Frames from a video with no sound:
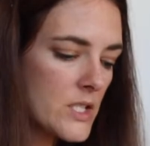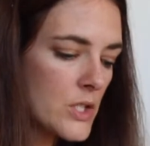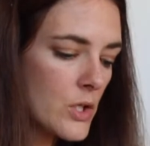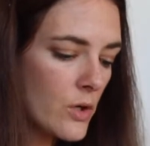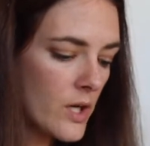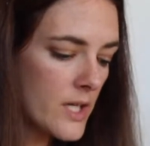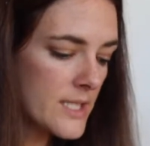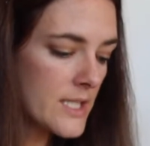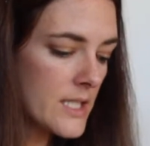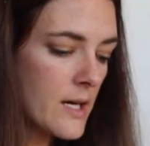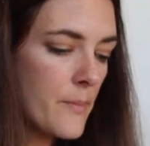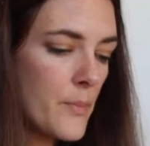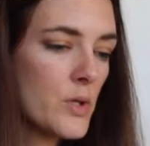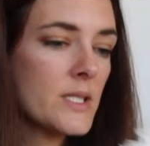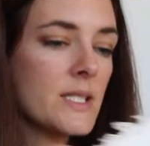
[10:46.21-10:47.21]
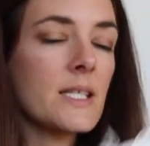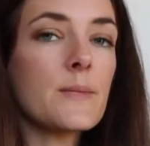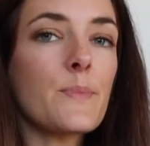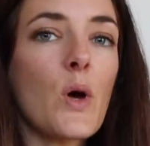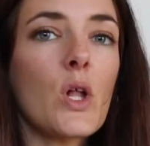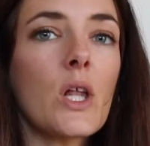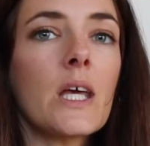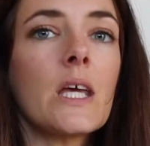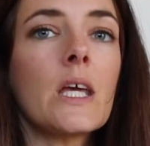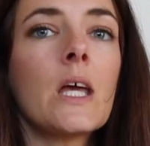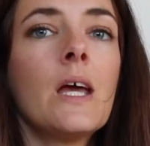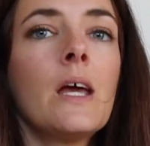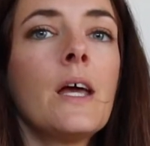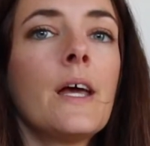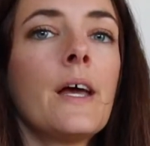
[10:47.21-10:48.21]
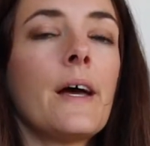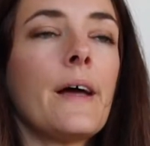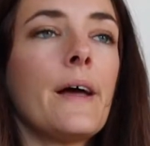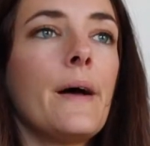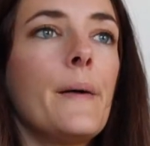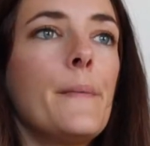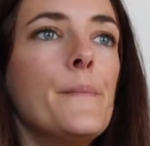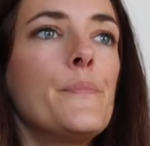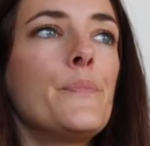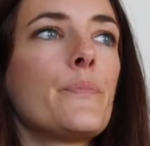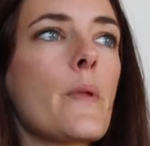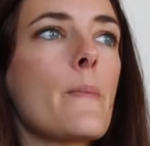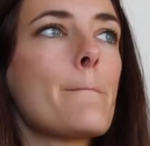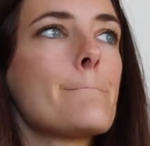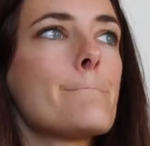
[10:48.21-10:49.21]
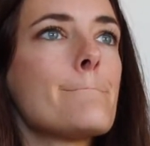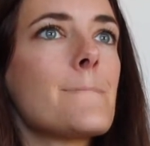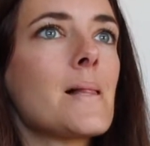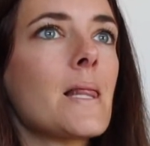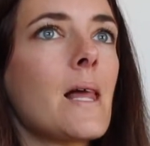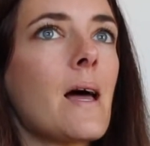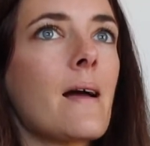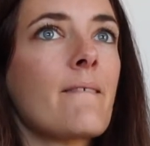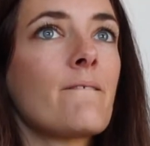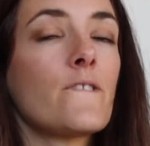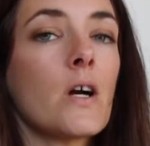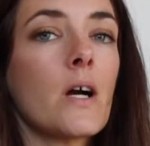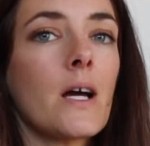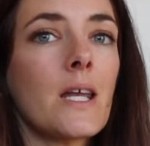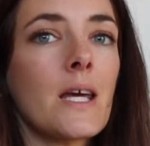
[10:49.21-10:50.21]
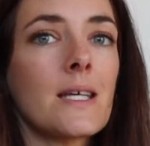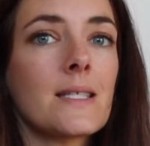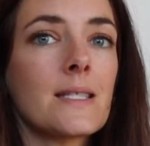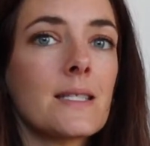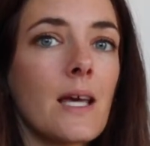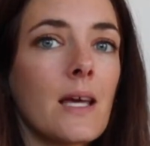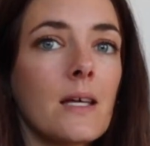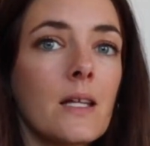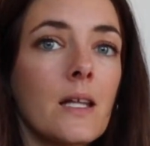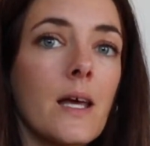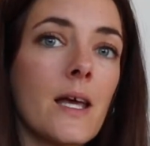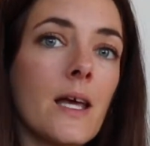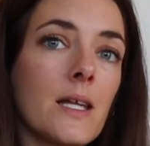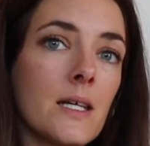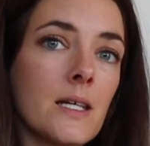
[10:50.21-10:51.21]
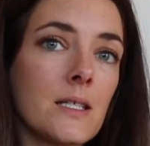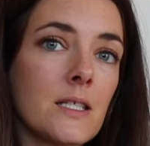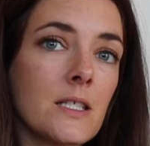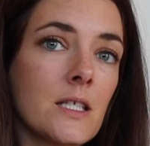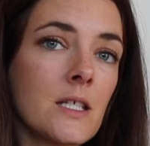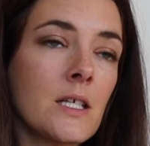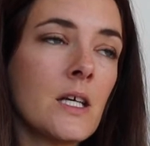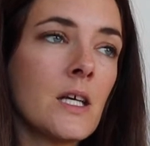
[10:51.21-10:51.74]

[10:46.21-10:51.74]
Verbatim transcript: so I did a Princess Polly um, Black Friday sale edit